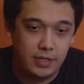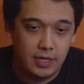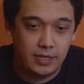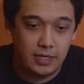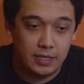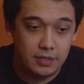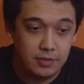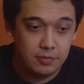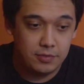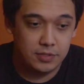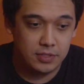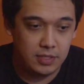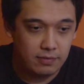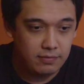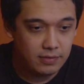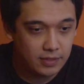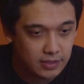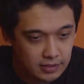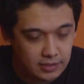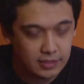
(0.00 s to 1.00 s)
I can do
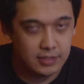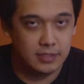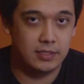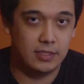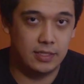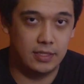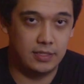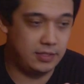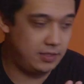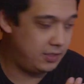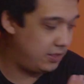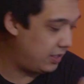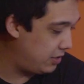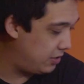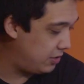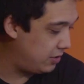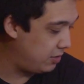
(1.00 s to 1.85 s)
stuff like this at such